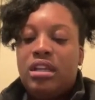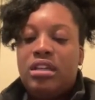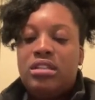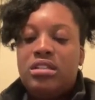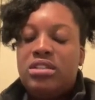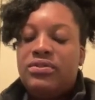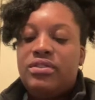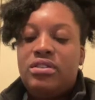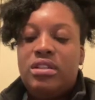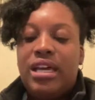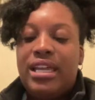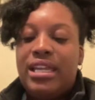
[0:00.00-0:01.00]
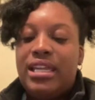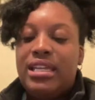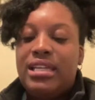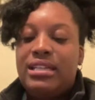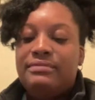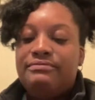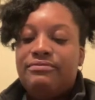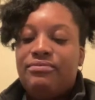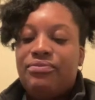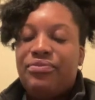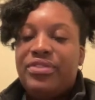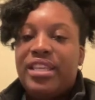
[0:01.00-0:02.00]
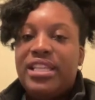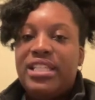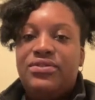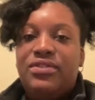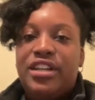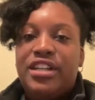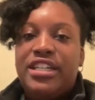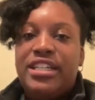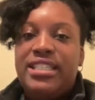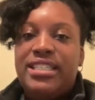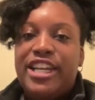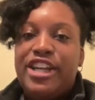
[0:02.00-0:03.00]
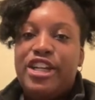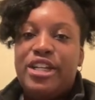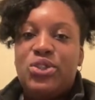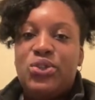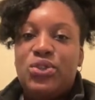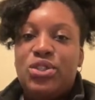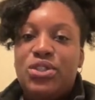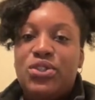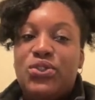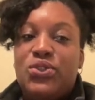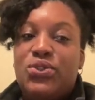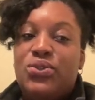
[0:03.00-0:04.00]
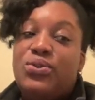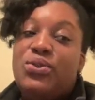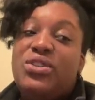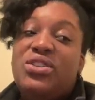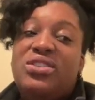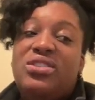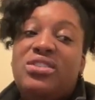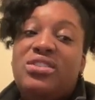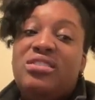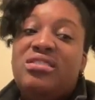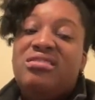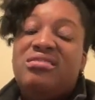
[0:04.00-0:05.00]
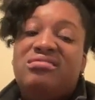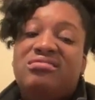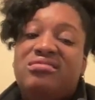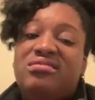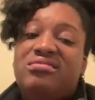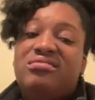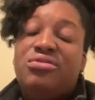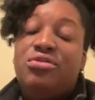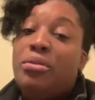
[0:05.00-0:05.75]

just feel like it's very scary to just, for